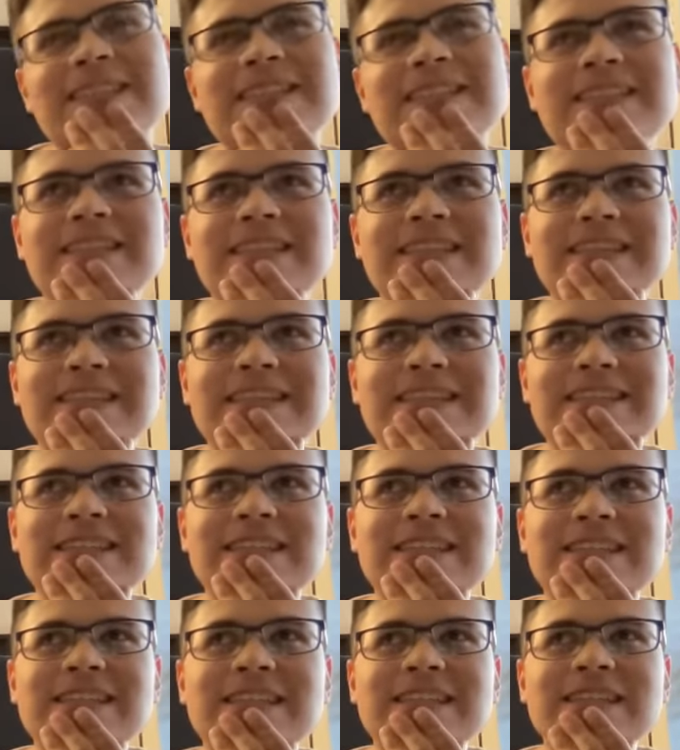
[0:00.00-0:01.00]
The thing
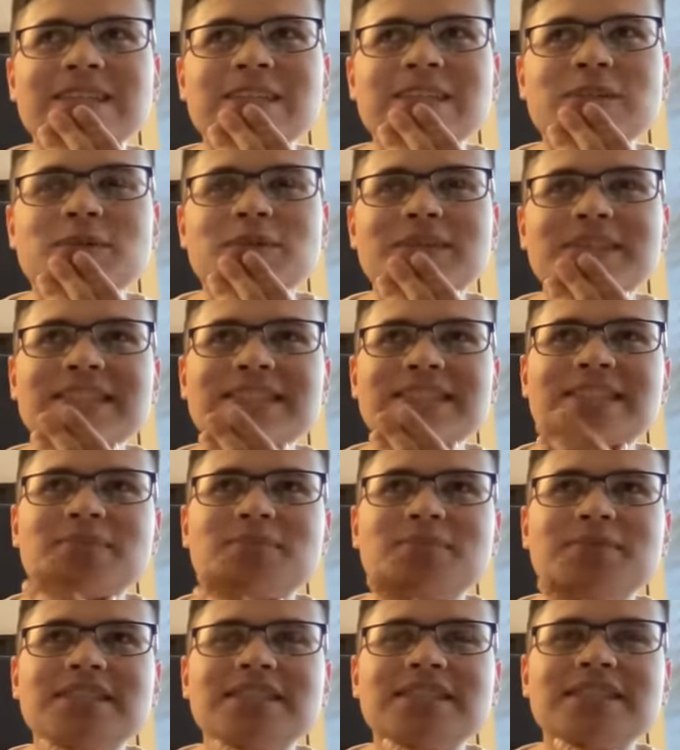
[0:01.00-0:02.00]
is,
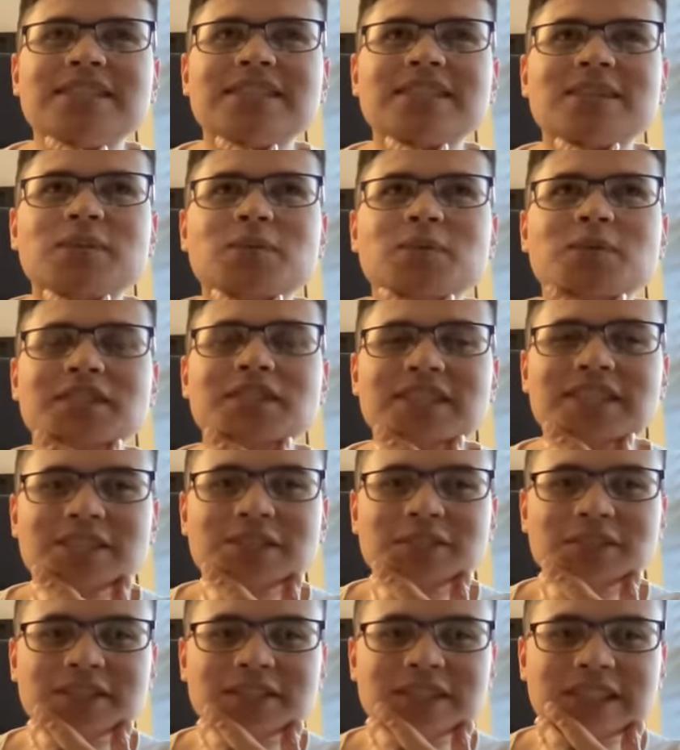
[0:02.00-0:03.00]
2010 was an
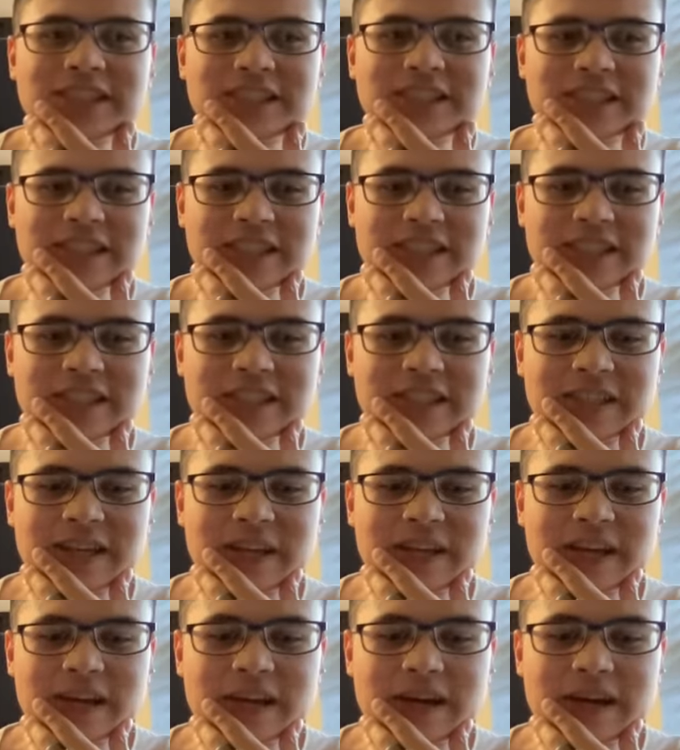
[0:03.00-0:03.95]
interesting season